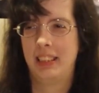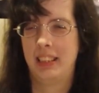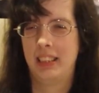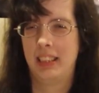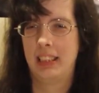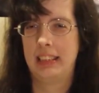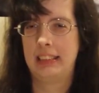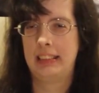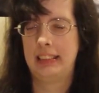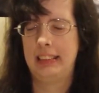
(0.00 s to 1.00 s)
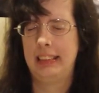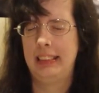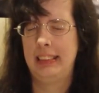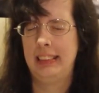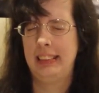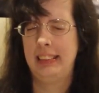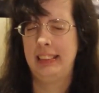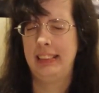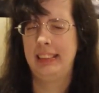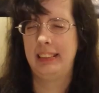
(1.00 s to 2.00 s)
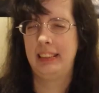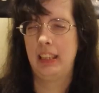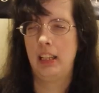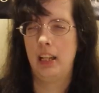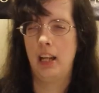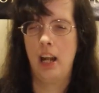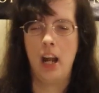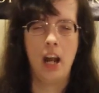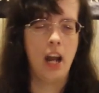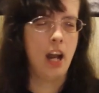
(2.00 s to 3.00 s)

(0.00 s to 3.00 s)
Nobody speaks.